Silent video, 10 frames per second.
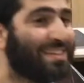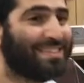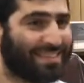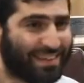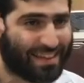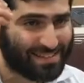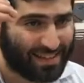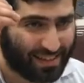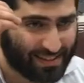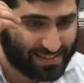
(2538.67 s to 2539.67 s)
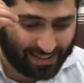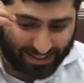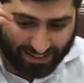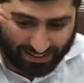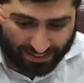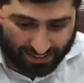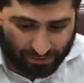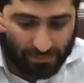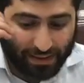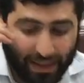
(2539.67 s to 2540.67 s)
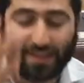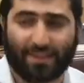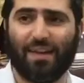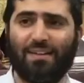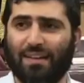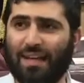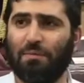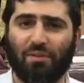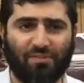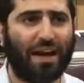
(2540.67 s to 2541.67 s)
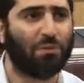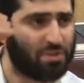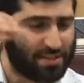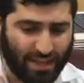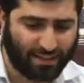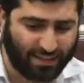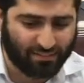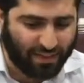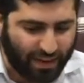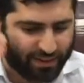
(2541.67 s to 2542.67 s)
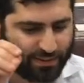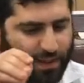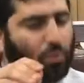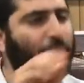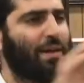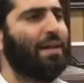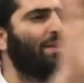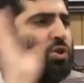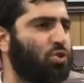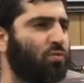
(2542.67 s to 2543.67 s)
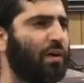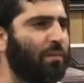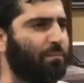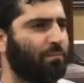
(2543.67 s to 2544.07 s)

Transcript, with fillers: is is is uh, Ekye, the name of God, which is Ekye. The Ekye ubichinat Teshuvah,